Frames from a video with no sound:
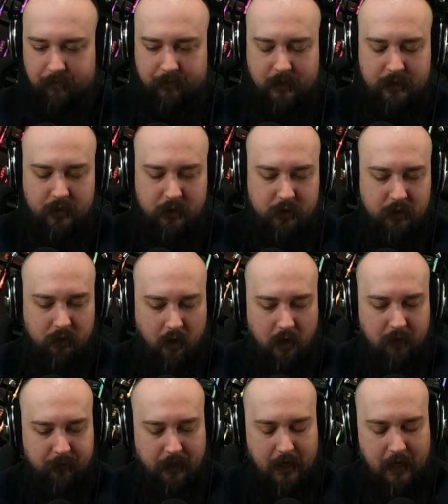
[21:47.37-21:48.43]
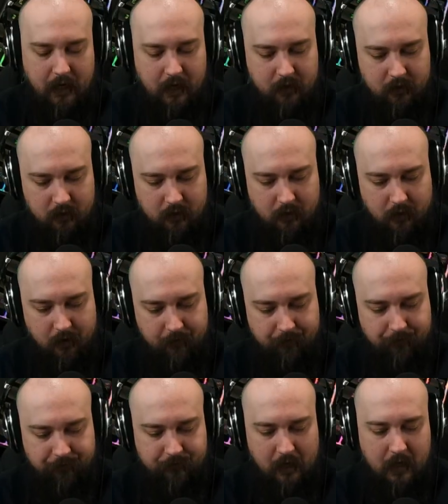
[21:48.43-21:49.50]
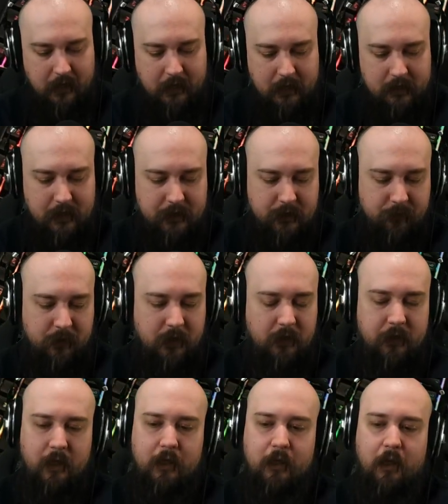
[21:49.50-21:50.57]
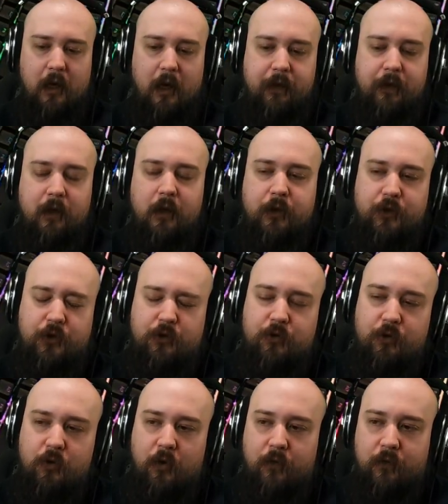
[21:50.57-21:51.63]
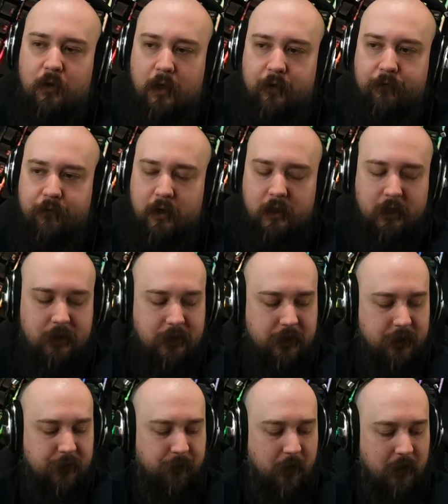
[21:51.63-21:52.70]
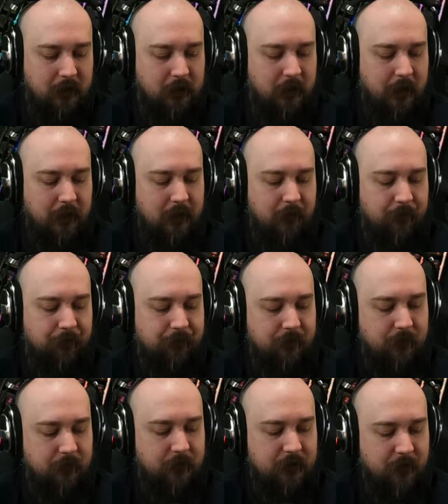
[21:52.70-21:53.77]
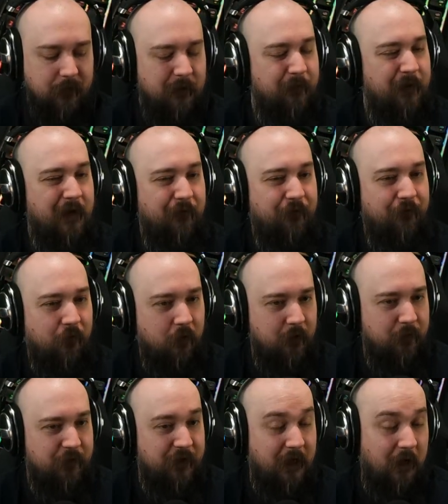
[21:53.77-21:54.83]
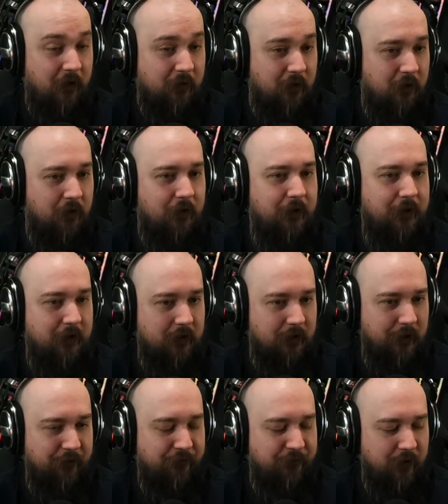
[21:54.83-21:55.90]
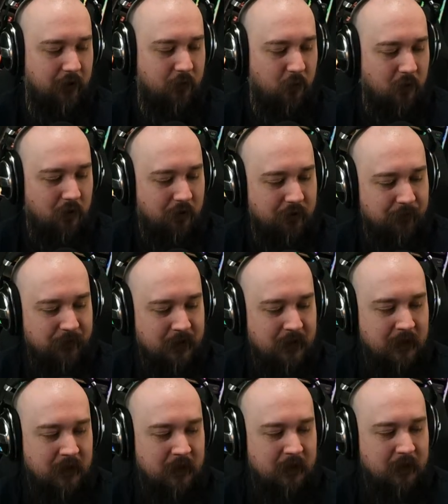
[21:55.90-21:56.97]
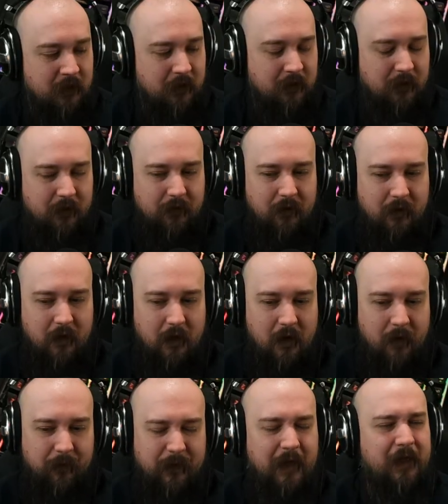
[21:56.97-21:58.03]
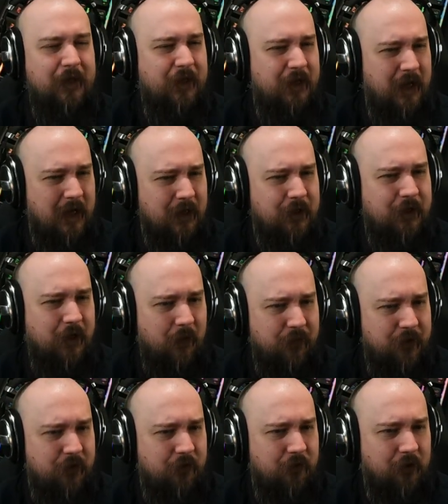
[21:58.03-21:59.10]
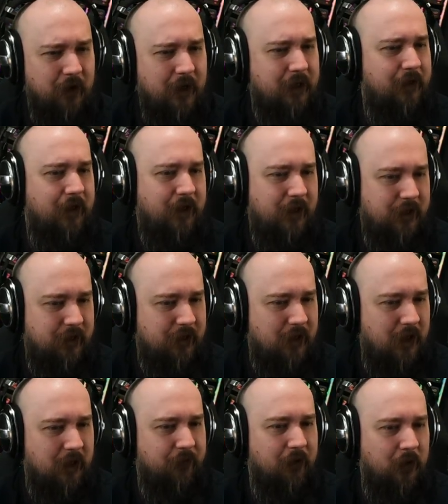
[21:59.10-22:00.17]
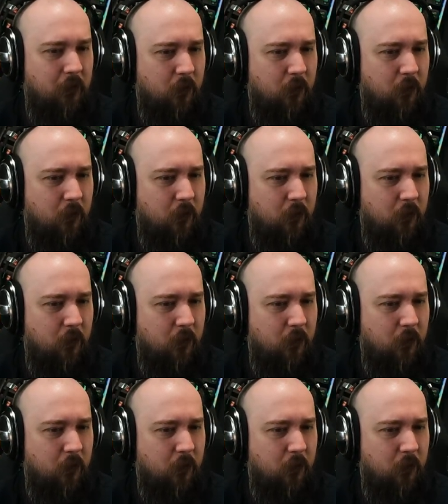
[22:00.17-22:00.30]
It's actually not bad. And again, that's something that I think is true of Glenfiddich is despite like something being 40% alcohol in the Glenfiddich world, it stands up to like this kind of like